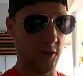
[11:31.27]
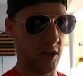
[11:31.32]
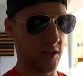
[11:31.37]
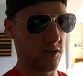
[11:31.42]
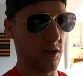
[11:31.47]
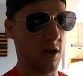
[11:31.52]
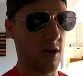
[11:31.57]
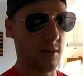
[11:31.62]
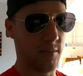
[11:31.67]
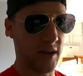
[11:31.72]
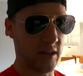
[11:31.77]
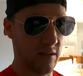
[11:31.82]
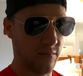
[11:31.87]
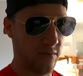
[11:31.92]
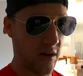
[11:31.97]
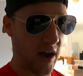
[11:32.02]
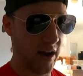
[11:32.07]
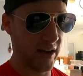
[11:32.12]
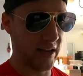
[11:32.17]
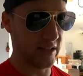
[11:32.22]
when I talk about the
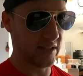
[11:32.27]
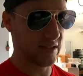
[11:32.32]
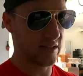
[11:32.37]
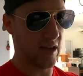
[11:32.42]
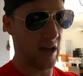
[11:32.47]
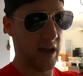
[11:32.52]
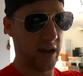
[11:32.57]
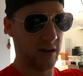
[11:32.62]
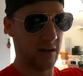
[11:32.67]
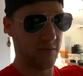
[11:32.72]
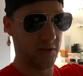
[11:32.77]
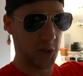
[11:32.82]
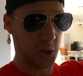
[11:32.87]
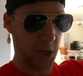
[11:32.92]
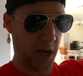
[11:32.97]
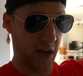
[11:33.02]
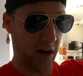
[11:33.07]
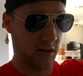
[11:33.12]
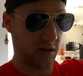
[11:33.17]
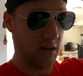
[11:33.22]
finance side of the
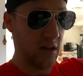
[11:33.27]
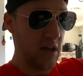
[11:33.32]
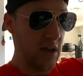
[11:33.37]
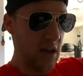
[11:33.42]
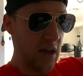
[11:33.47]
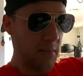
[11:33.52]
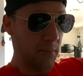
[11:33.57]
channel.